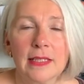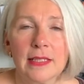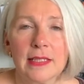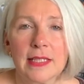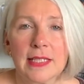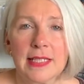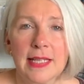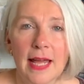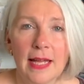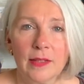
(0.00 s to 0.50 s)

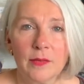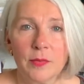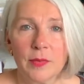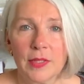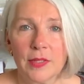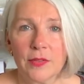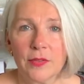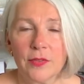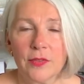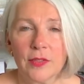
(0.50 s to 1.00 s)
stand
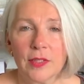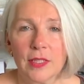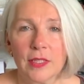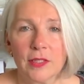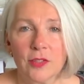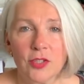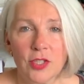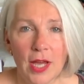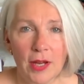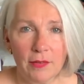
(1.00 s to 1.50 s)
with
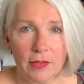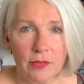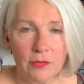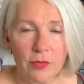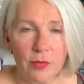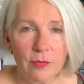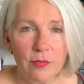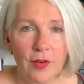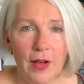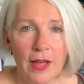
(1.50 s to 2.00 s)
Sharon
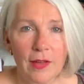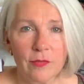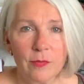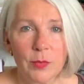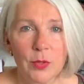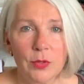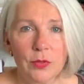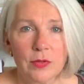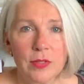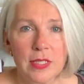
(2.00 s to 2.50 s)
from 5
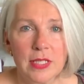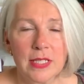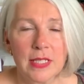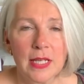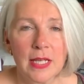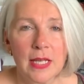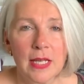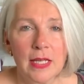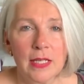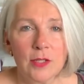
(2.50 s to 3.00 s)
Moons,
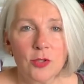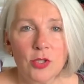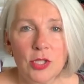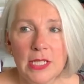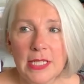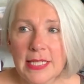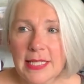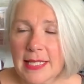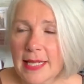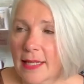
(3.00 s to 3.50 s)

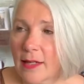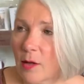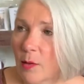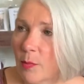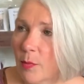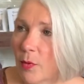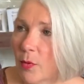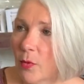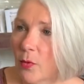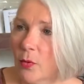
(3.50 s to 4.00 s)
she set
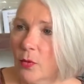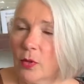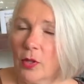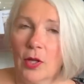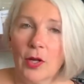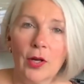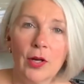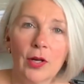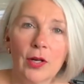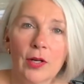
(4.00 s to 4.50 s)
up all
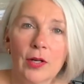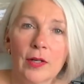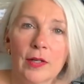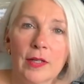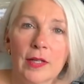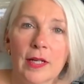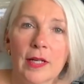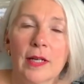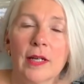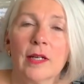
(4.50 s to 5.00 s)
her
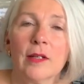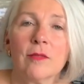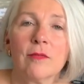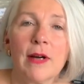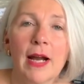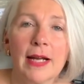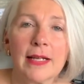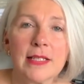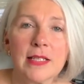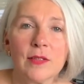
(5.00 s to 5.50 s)

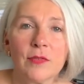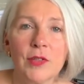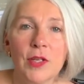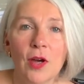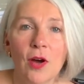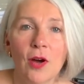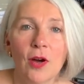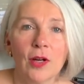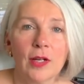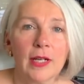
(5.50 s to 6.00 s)
racks of
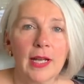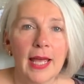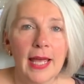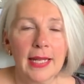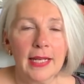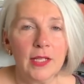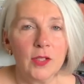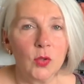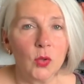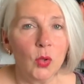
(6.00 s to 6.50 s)
yarn,
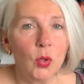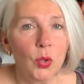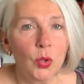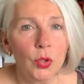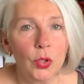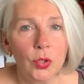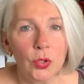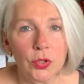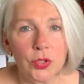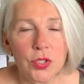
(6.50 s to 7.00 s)
and it all
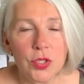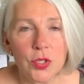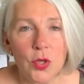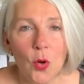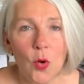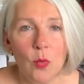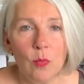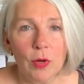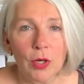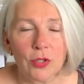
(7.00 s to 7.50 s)
looked
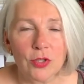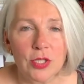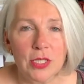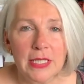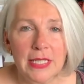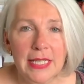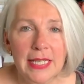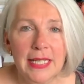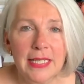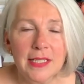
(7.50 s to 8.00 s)
so much
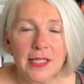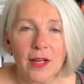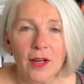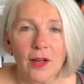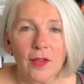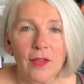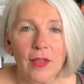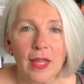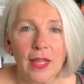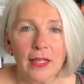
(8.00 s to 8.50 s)

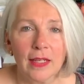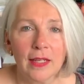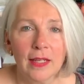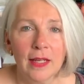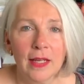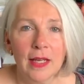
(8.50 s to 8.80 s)
neater than